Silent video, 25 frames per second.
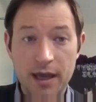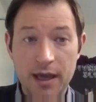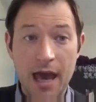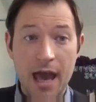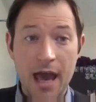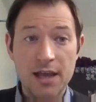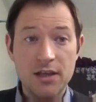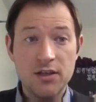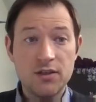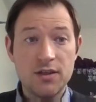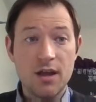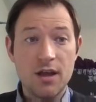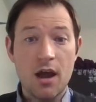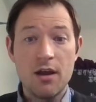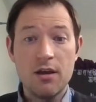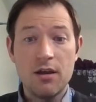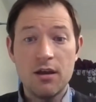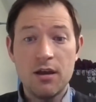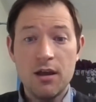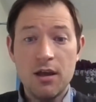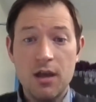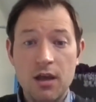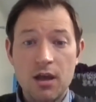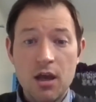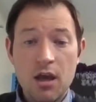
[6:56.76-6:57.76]
Okay,
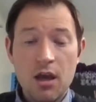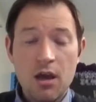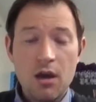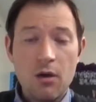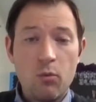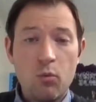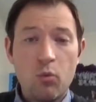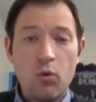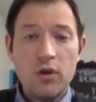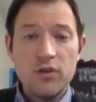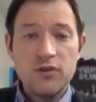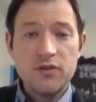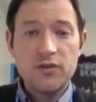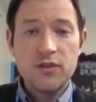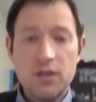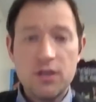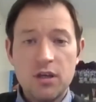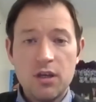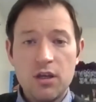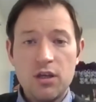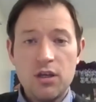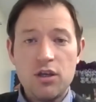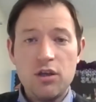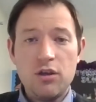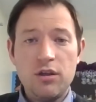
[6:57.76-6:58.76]
so what
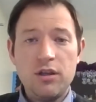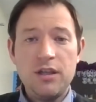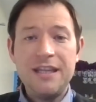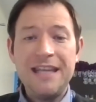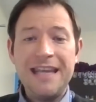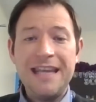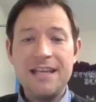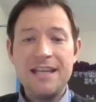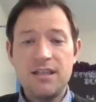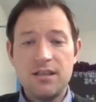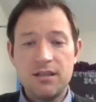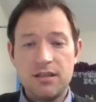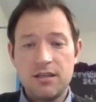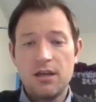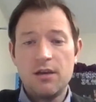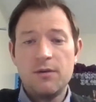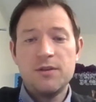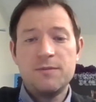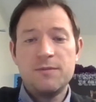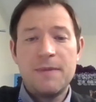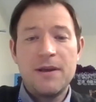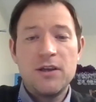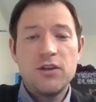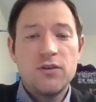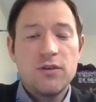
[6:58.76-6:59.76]
you need to do
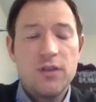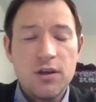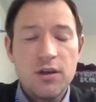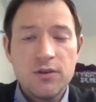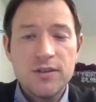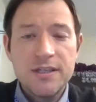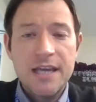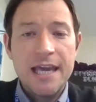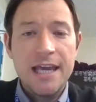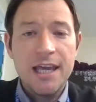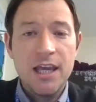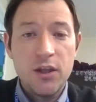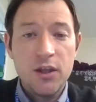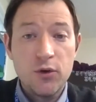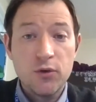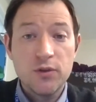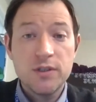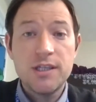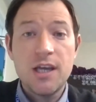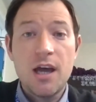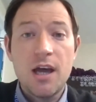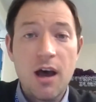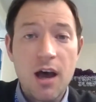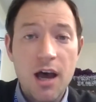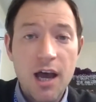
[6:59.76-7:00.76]
is make sure you're taking
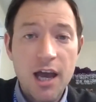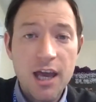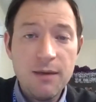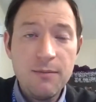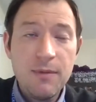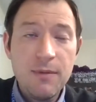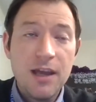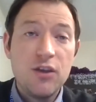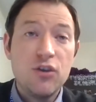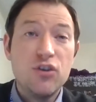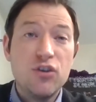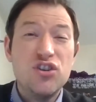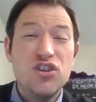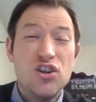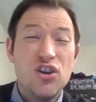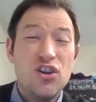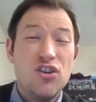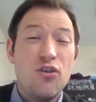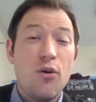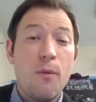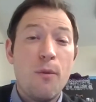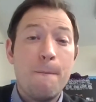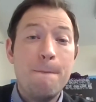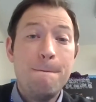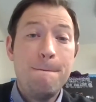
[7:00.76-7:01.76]
your time and do
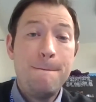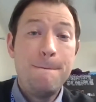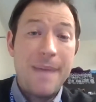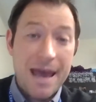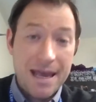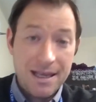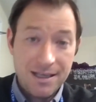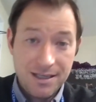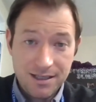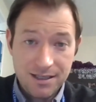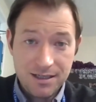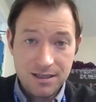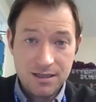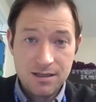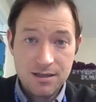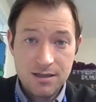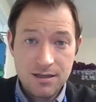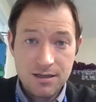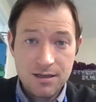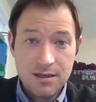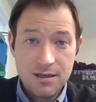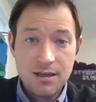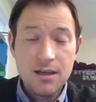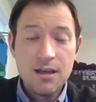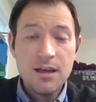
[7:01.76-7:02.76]
your
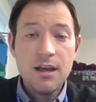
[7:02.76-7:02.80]
best.